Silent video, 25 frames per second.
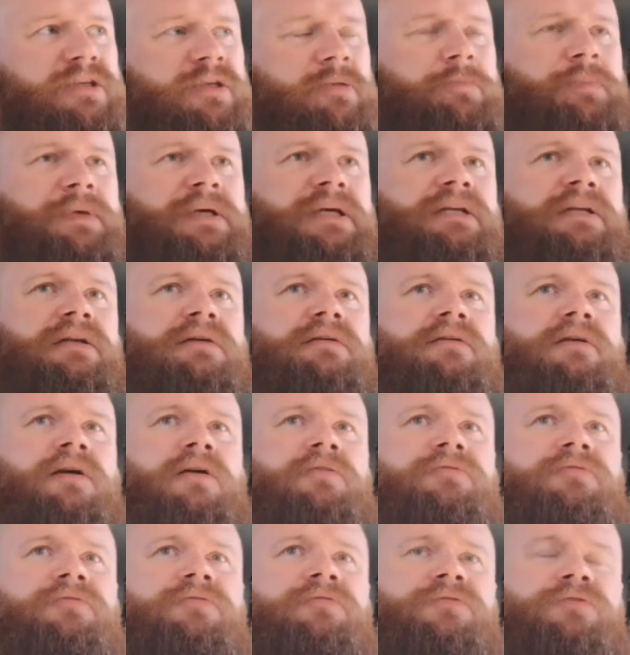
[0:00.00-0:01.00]
bit
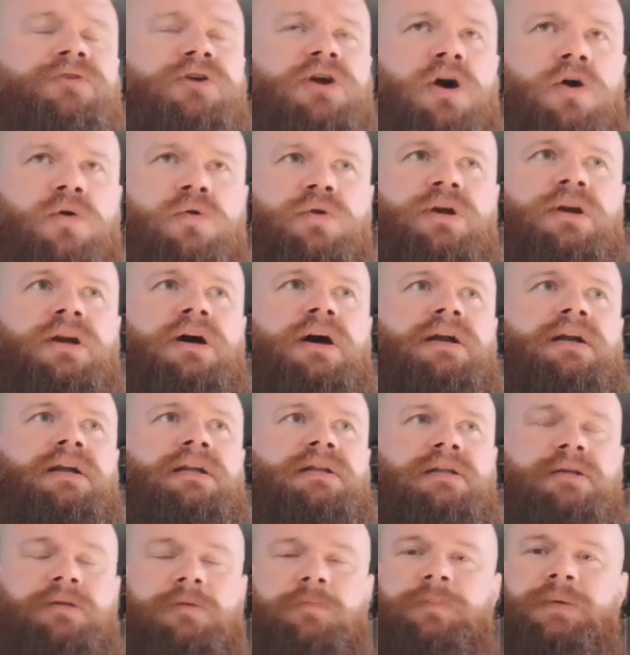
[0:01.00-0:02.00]
of coconut,
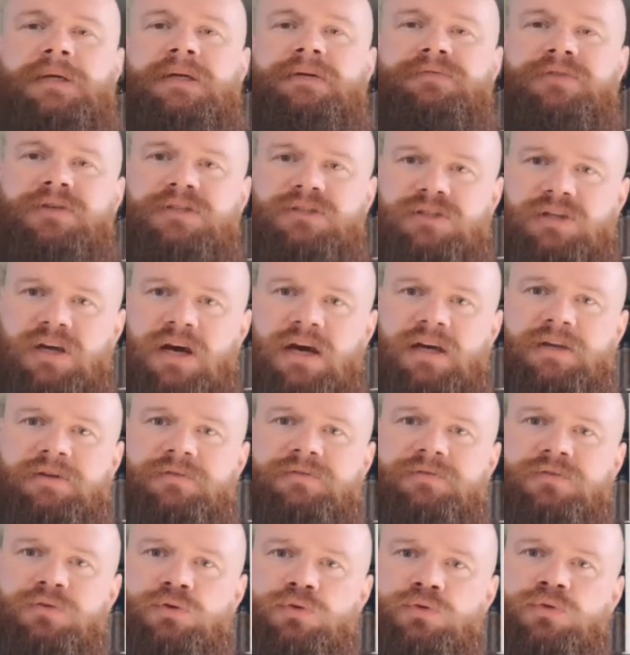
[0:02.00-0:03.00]
a little bit of exotic
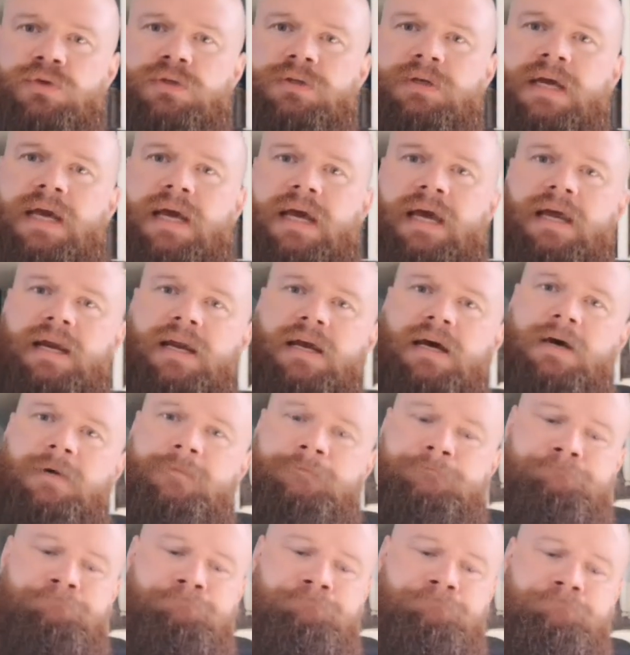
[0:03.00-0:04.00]
fruit, and
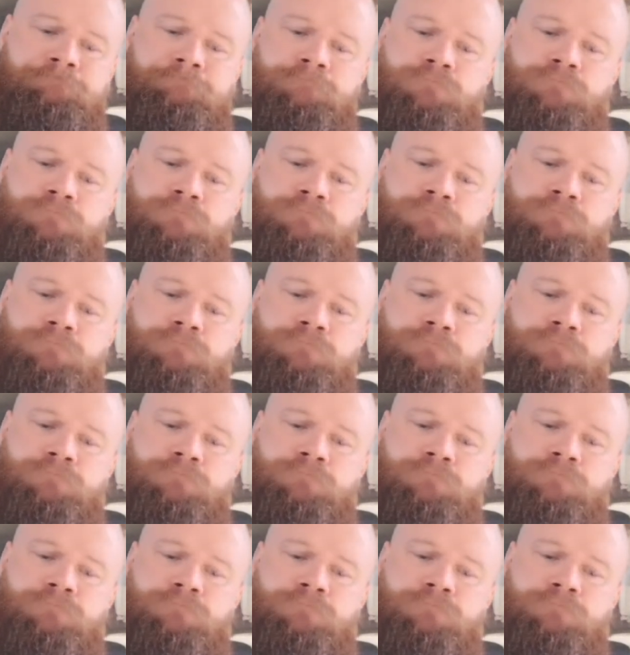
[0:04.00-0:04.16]
a